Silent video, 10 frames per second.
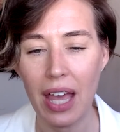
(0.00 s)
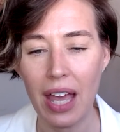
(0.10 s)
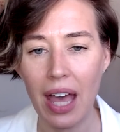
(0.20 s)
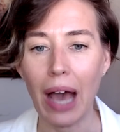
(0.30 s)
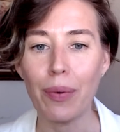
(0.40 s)

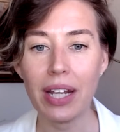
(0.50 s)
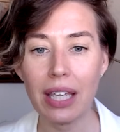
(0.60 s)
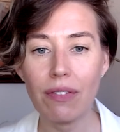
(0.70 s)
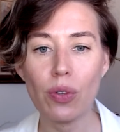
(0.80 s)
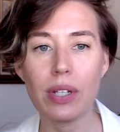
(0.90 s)
I want to
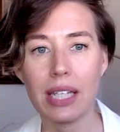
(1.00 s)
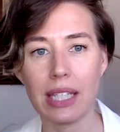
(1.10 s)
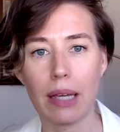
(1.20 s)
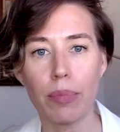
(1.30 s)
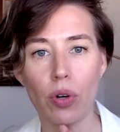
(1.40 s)
give you an
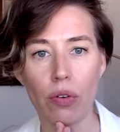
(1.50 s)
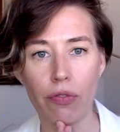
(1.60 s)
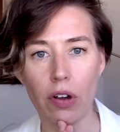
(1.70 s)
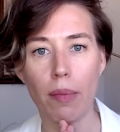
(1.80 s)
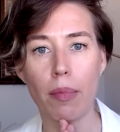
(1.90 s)
example
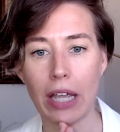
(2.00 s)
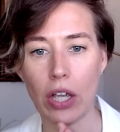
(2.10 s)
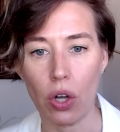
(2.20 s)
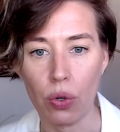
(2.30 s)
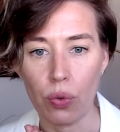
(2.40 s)
from my
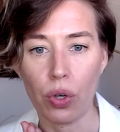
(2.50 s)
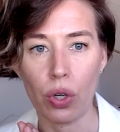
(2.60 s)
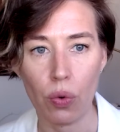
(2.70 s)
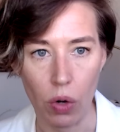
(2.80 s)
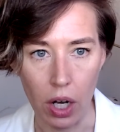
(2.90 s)
own
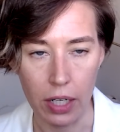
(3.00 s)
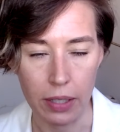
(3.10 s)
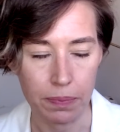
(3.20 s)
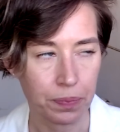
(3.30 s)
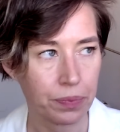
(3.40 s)
work.
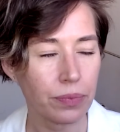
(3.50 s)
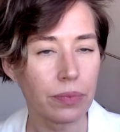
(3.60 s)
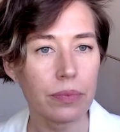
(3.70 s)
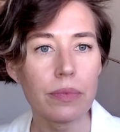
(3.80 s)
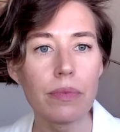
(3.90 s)

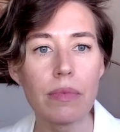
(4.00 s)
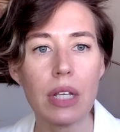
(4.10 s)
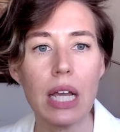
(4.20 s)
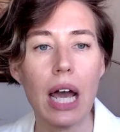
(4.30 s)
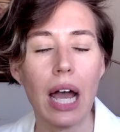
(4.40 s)

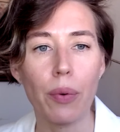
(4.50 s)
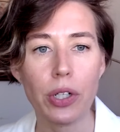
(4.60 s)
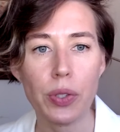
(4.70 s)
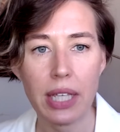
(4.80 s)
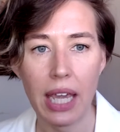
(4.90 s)
I
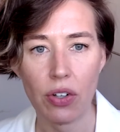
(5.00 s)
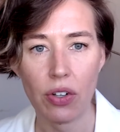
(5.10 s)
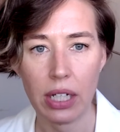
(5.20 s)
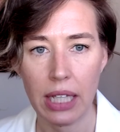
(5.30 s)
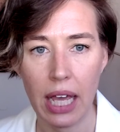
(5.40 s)
worked with a
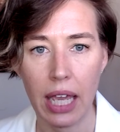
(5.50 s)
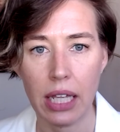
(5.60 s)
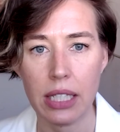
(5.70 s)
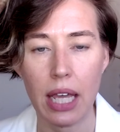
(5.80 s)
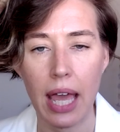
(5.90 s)
catering
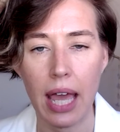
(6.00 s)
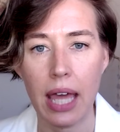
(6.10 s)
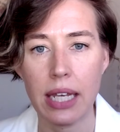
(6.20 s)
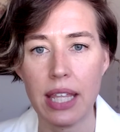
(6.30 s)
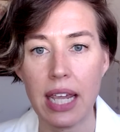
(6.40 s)
client
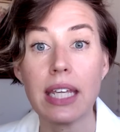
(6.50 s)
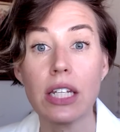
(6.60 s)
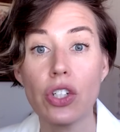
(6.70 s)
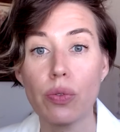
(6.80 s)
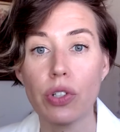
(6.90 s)
and they
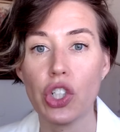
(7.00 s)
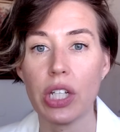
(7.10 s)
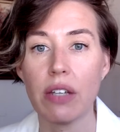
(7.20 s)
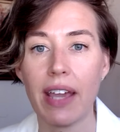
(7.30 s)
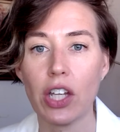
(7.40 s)
needed to
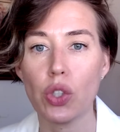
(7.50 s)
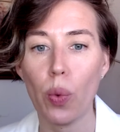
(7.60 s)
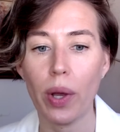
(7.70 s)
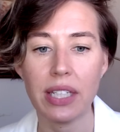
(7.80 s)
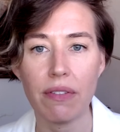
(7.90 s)
achieve a
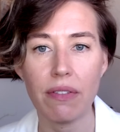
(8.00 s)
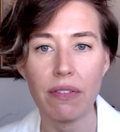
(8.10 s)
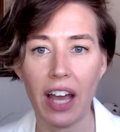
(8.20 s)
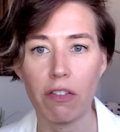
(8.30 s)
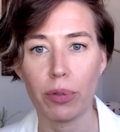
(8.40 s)

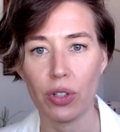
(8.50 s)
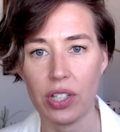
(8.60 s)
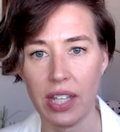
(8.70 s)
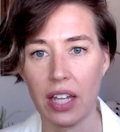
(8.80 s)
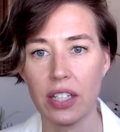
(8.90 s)

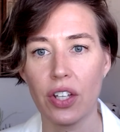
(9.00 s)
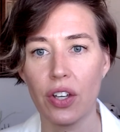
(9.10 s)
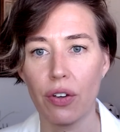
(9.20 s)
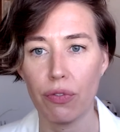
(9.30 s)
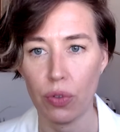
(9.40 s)
25%
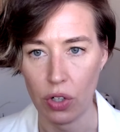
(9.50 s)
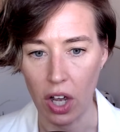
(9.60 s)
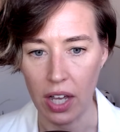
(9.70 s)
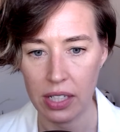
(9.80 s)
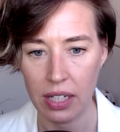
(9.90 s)
food
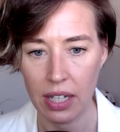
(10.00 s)
cost.